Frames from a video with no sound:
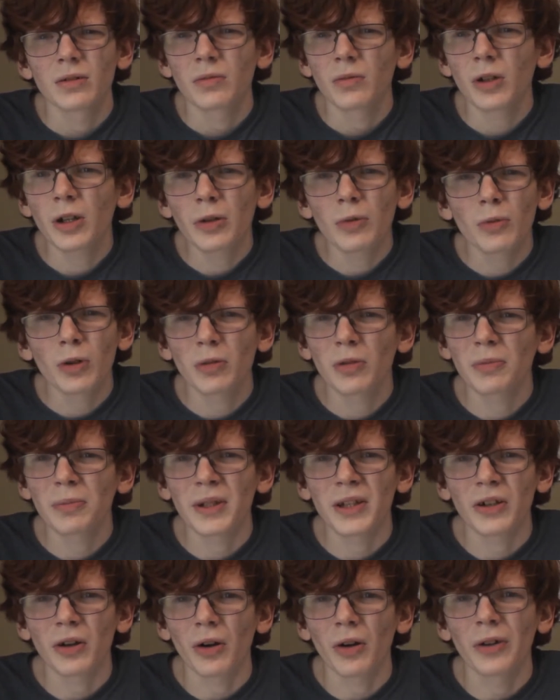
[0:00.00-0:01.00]
What do you want to be
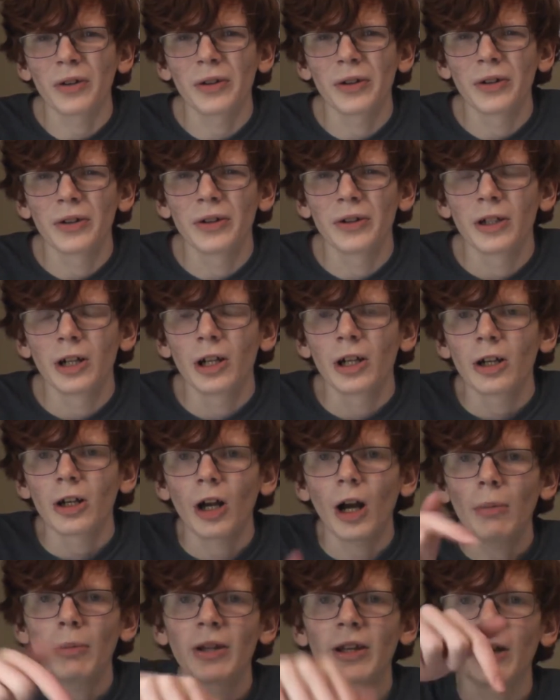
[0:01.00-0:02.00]
called?
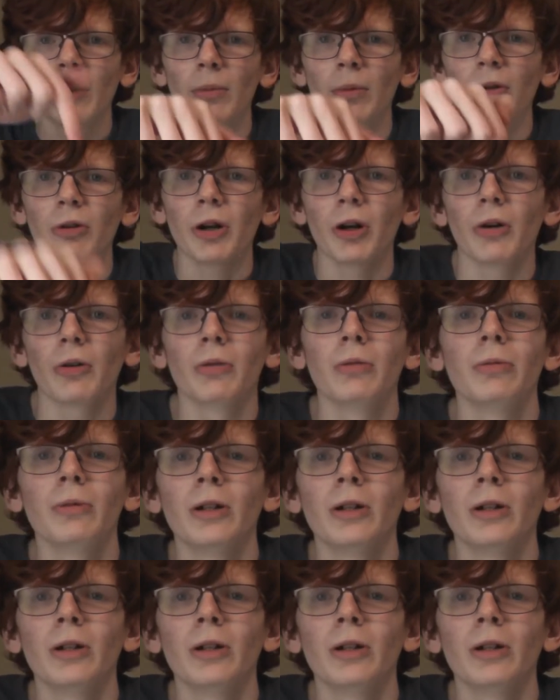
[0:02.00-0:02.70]
Comment down below.